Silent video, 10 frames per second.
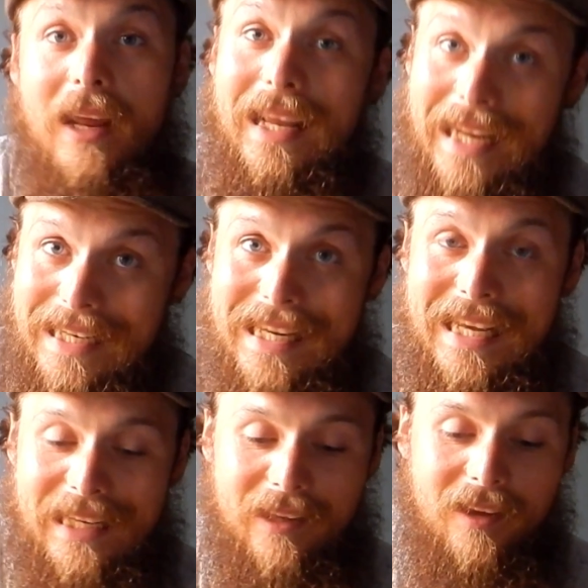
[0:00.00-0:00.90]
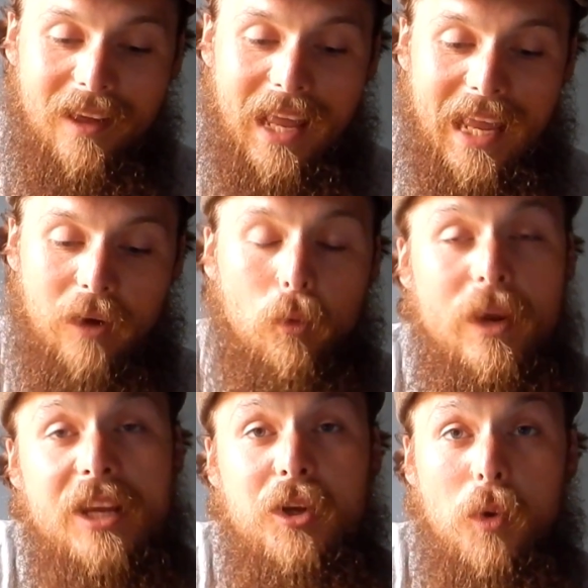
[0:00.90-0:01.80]
and I did, and
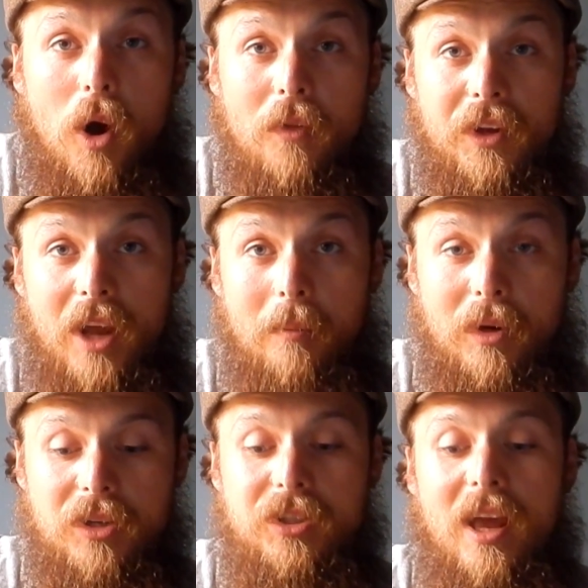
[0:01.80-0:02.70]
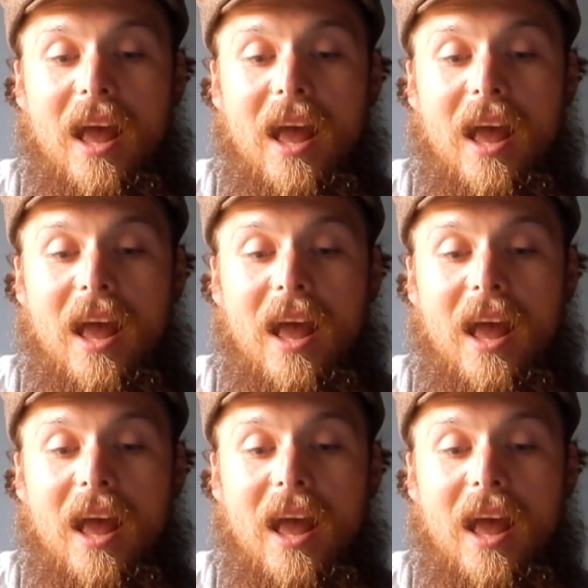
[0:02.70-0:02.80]
redo all the numbers.